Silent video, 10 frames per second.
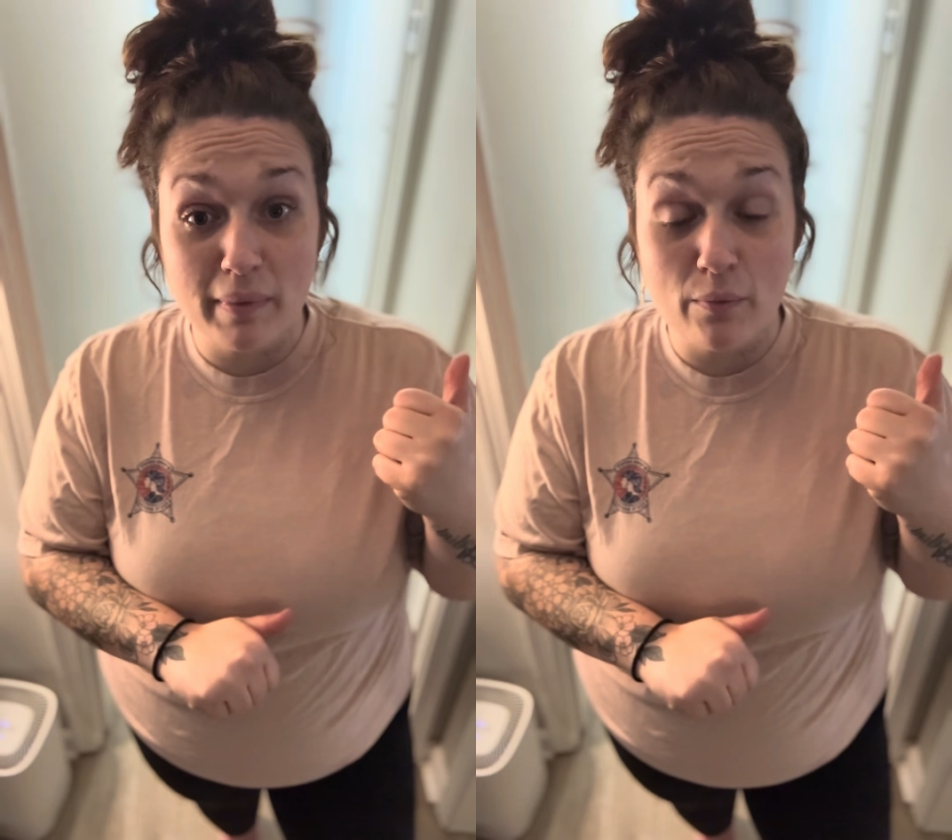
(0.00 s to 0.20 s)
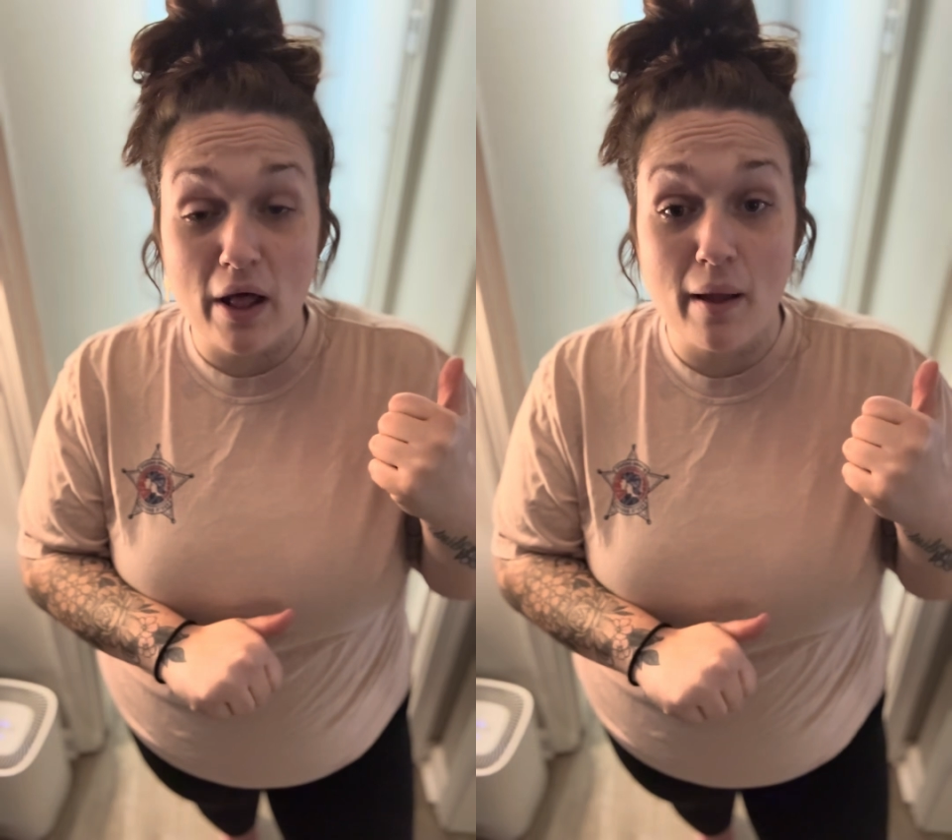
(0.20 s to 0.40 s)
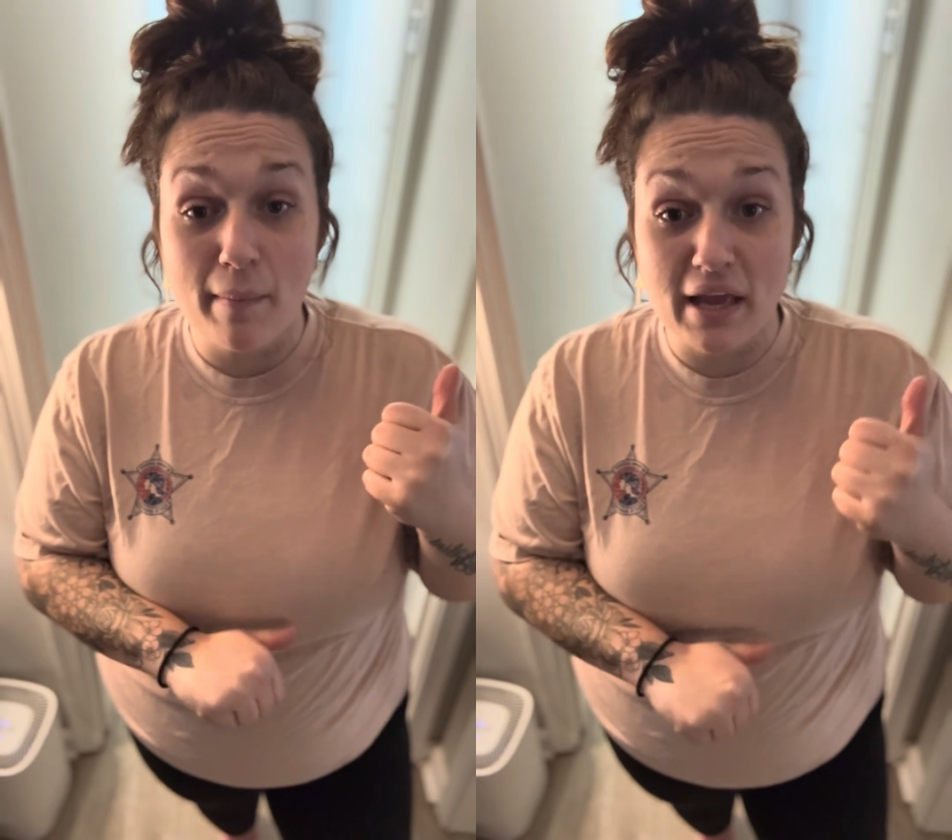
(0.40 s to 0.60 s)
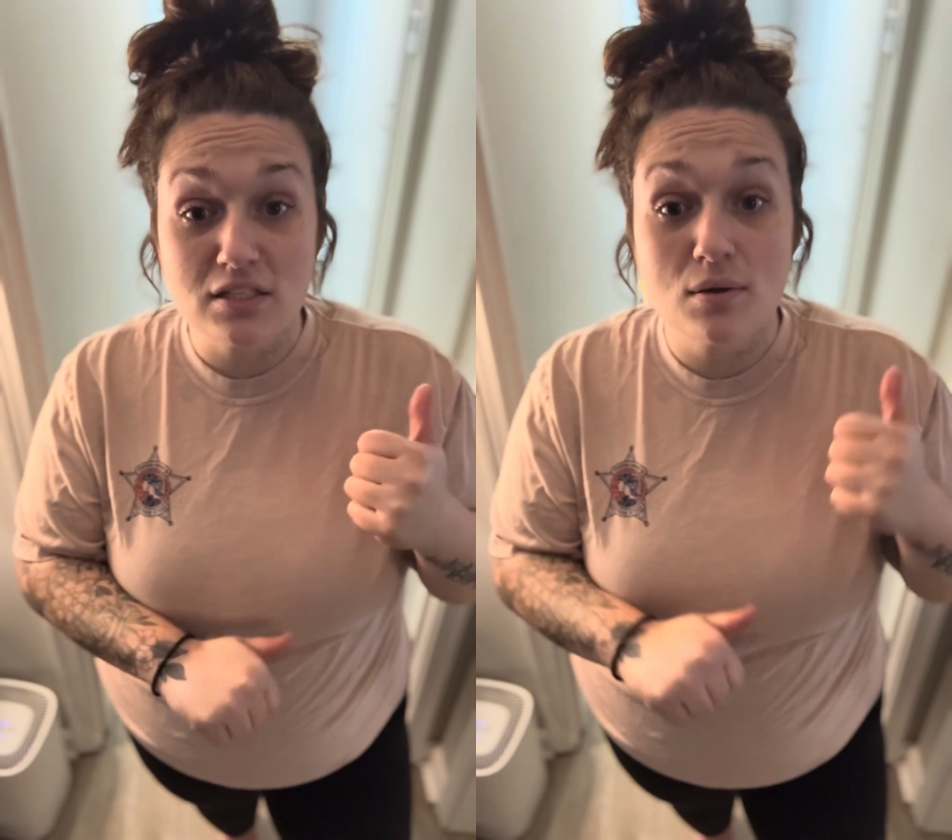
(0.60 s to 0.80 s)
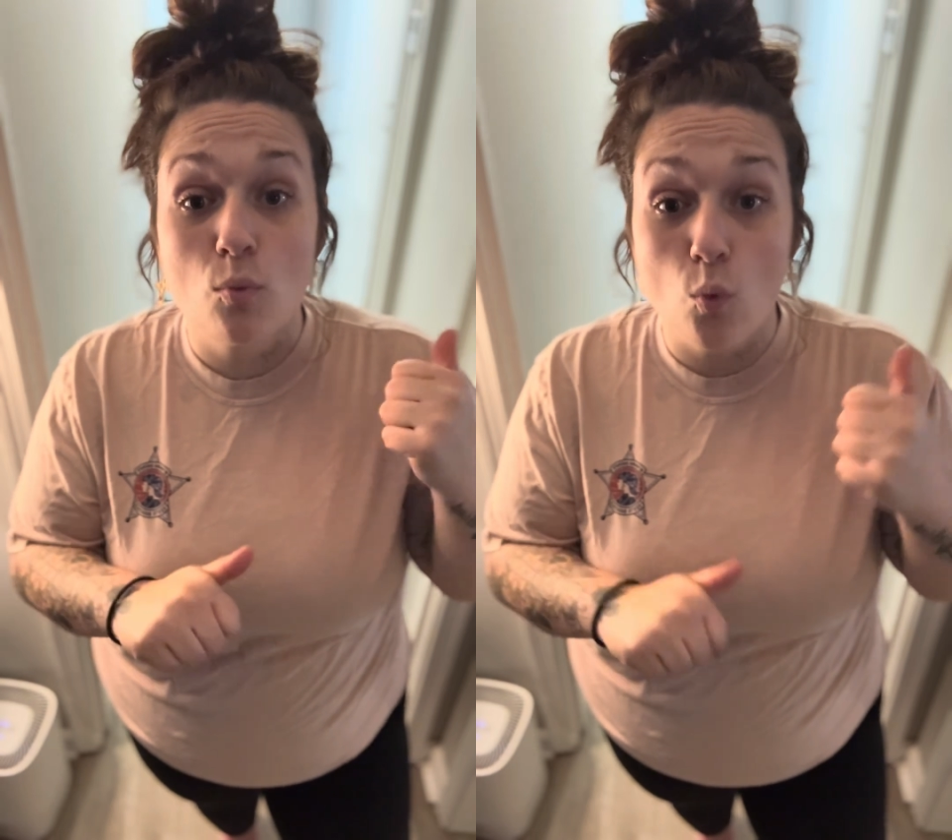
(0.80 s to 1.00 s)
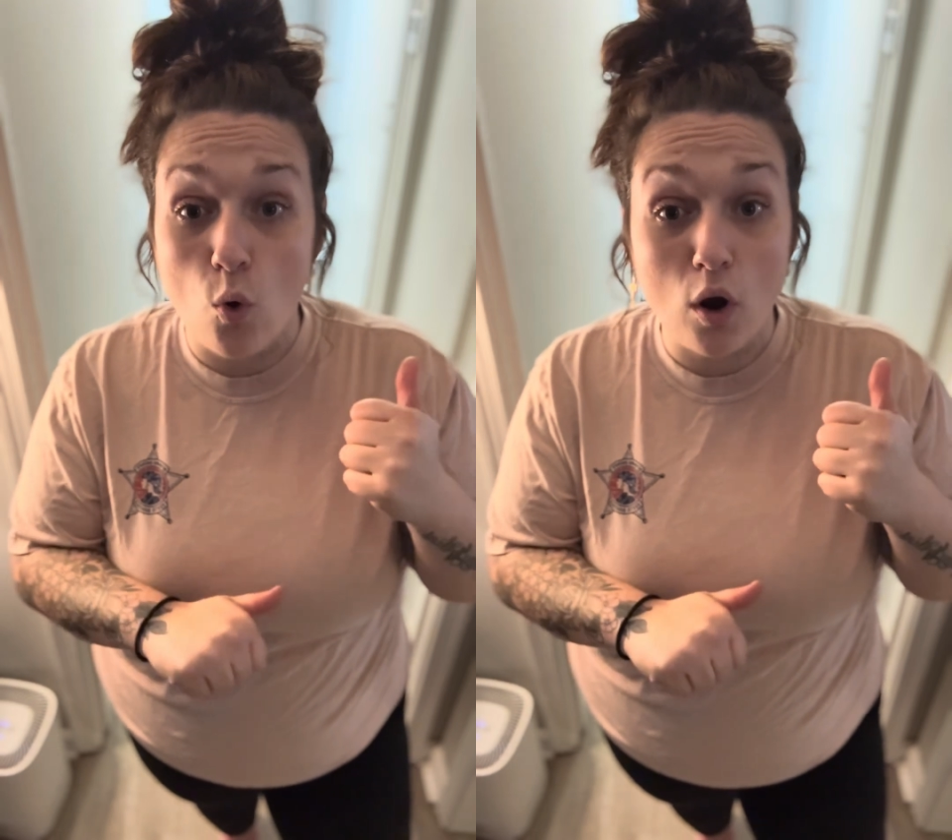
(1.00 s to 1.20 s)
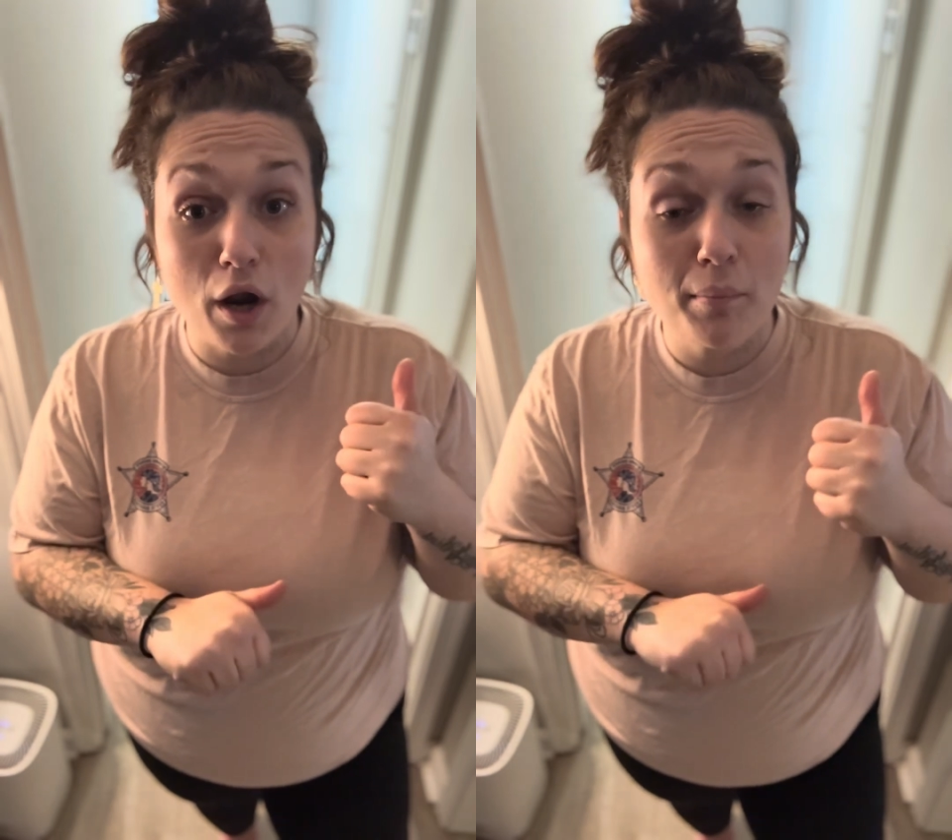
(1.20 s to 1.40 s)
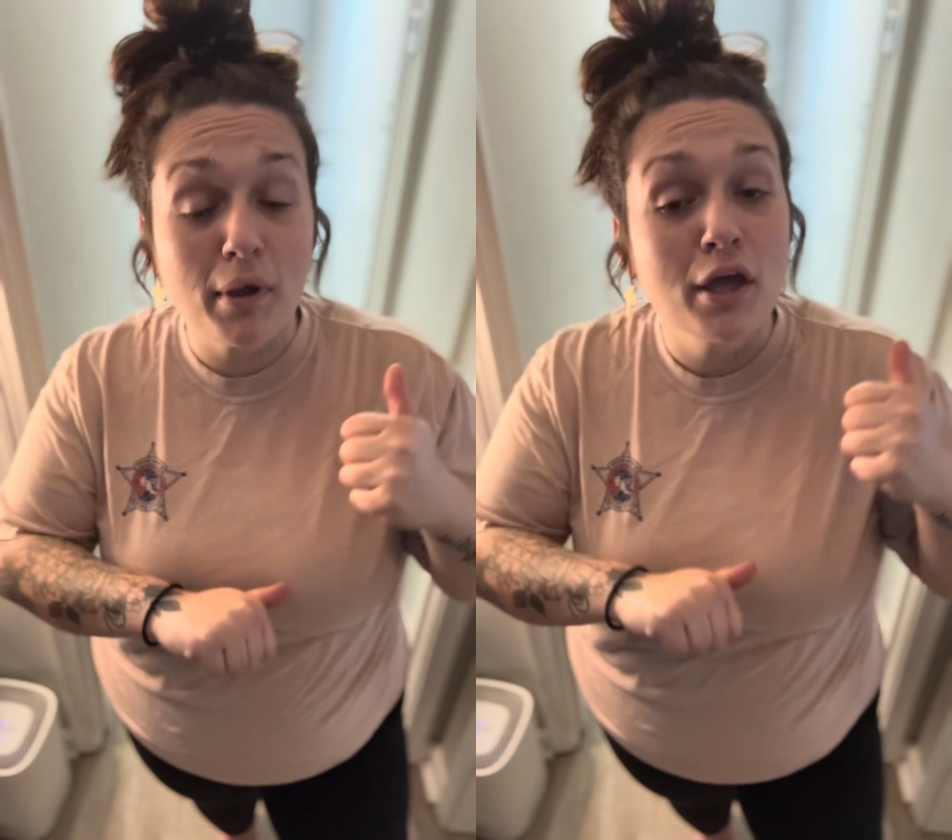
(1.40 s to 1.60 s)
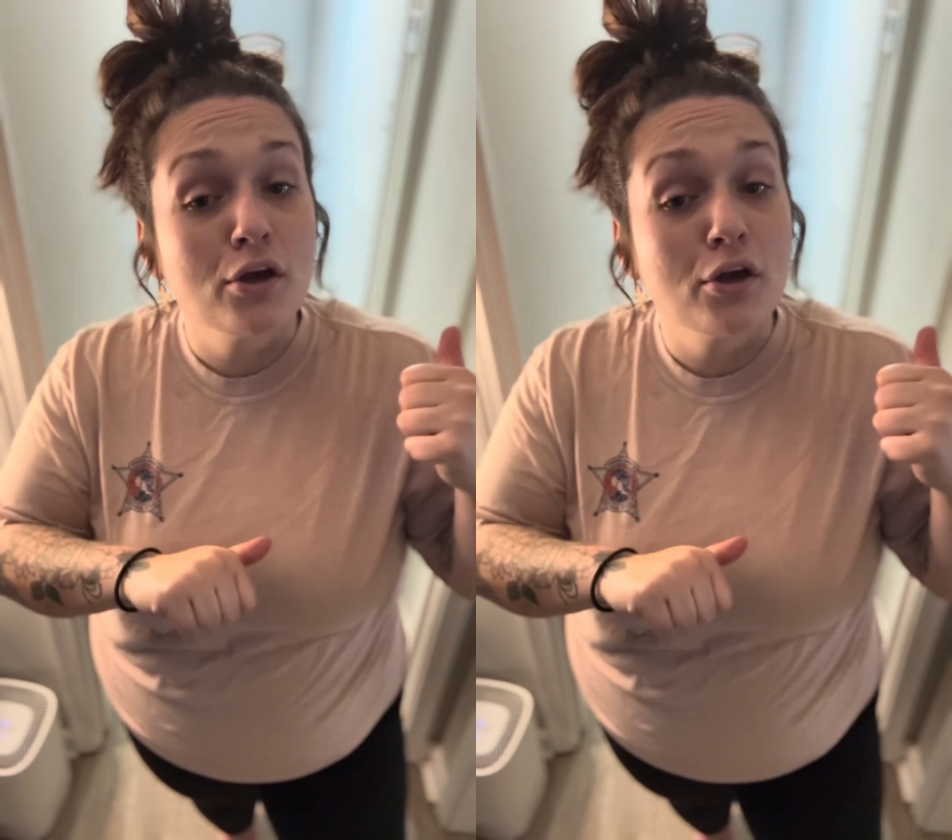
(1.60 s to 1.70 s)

while I make some warm,